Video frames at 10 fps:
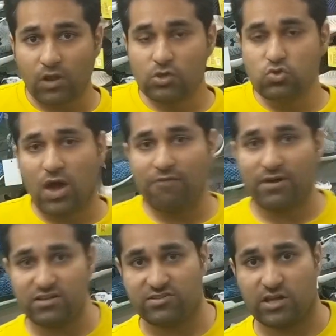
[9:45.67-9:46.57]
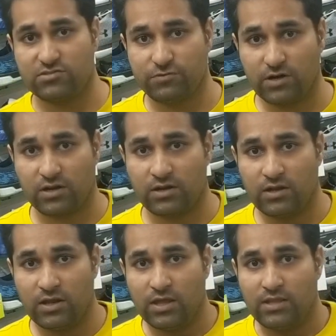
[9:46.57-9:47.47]
you have any such work
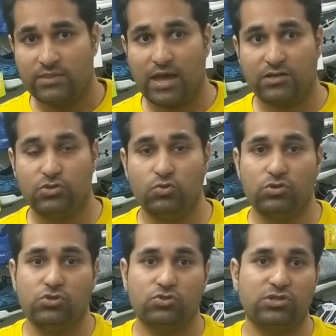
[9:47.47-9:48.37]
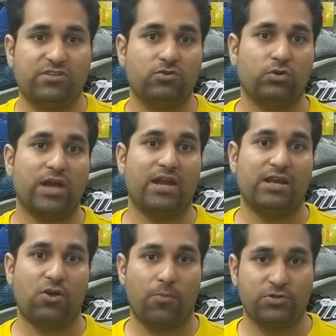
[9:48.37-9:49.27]
that you just don't get
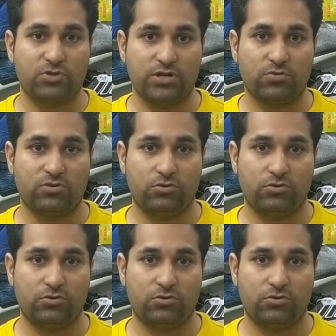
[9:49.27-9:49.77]
any opportunity